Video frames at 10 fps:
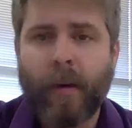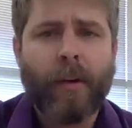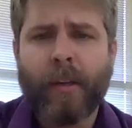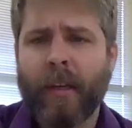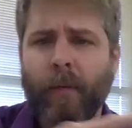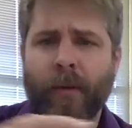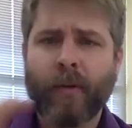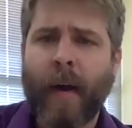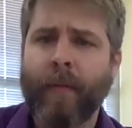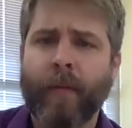all you did was
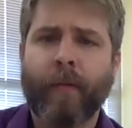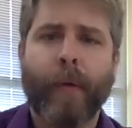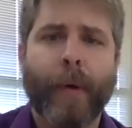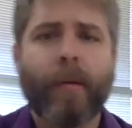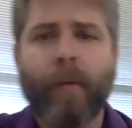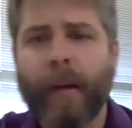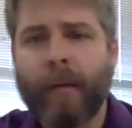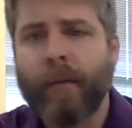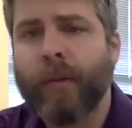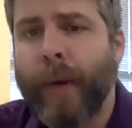travel through it, right?
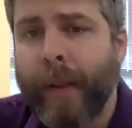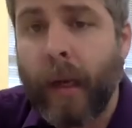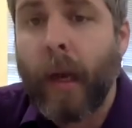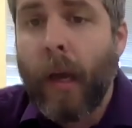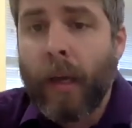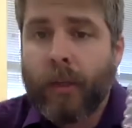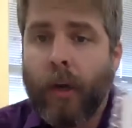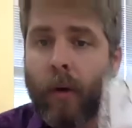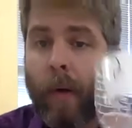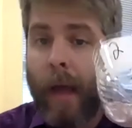Didn't really do anything.
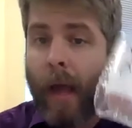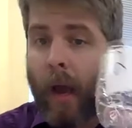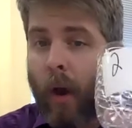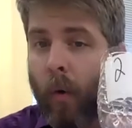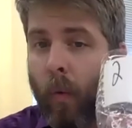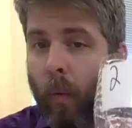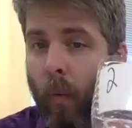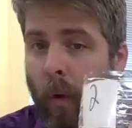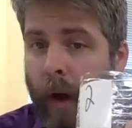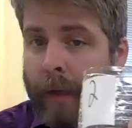So
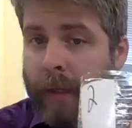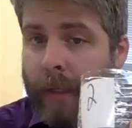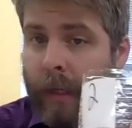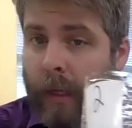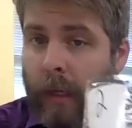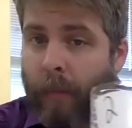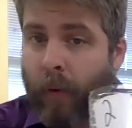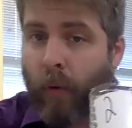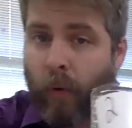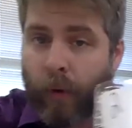what
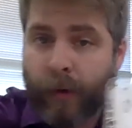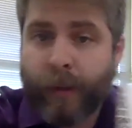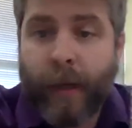pours